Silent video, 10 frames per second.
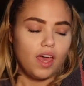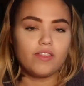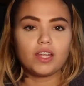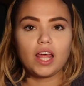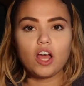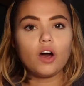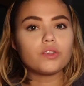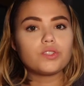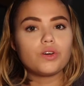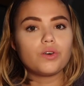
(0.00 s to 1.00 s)
And then I
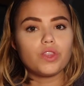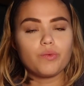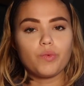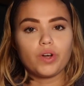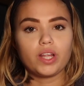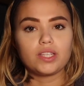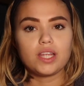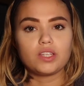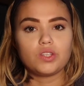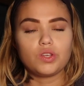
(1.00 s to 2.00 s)
also, in the morning,
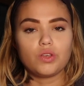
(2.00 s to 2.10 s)
tend to